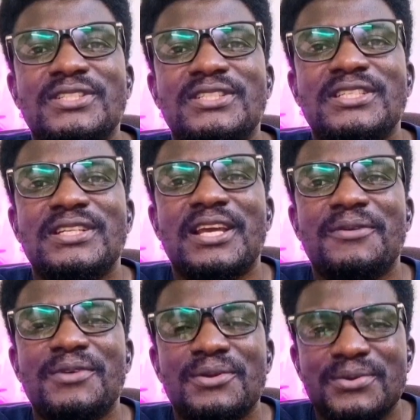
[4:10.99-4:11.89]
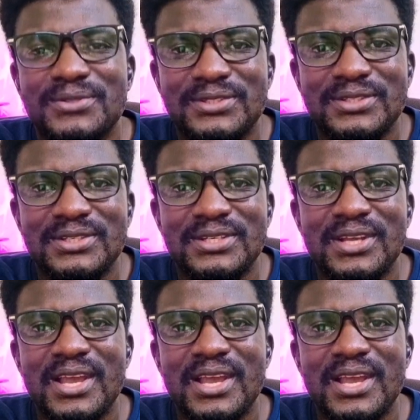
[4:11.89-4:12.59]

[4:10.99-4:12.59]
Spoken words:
scenarios,